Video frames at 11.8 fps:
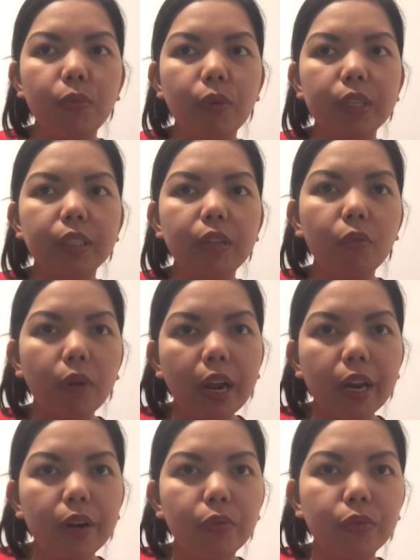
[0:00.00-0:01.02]
was the
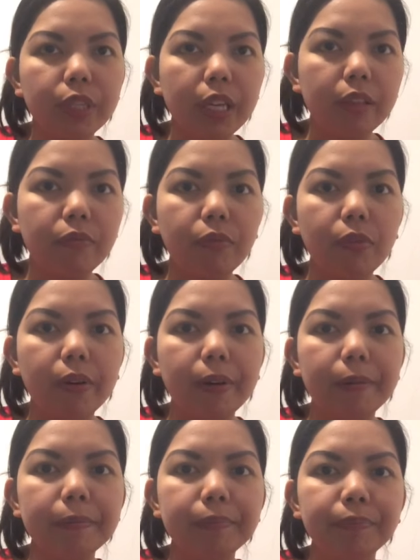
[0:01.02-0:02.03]
one who did
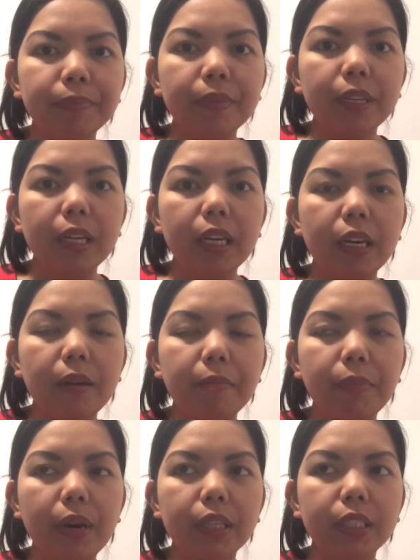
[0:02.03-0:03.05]
for
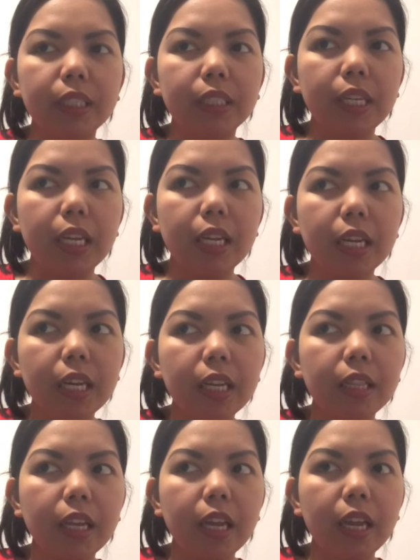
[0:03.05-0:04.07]
processing it,
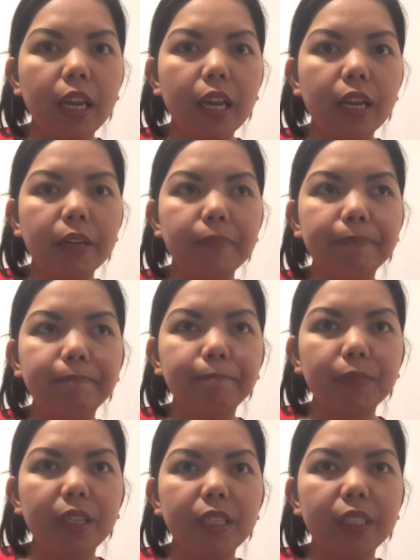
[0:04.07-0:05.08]
and
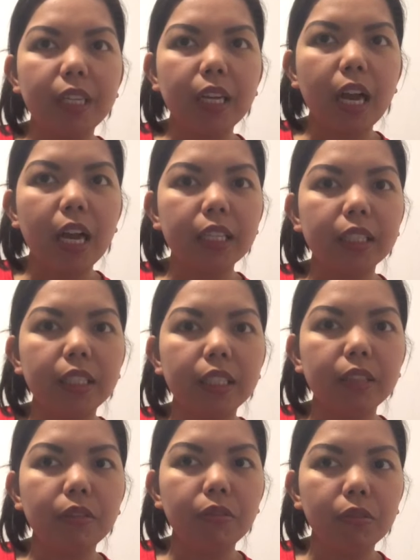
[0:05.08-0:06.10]
she asked the
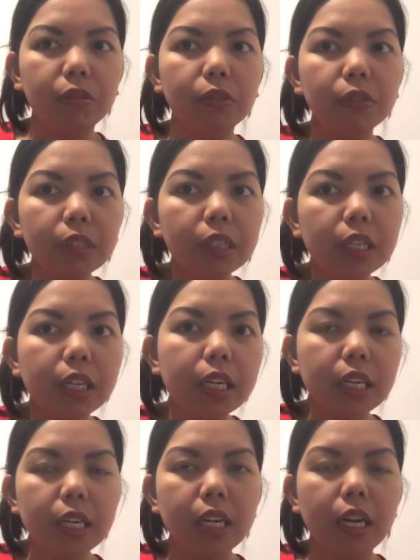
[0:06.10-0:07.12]
school
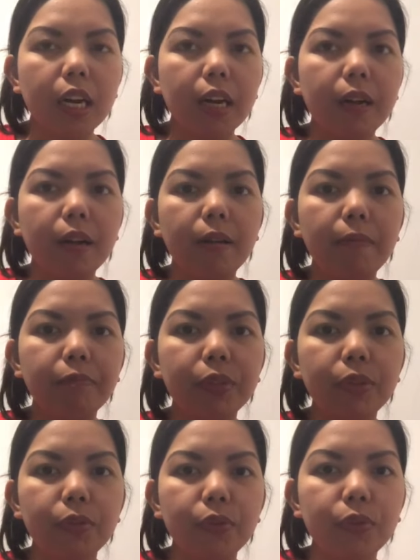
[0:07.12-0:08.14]

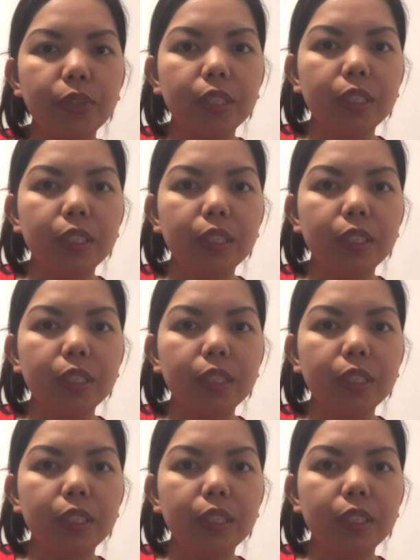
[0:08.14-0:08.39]
to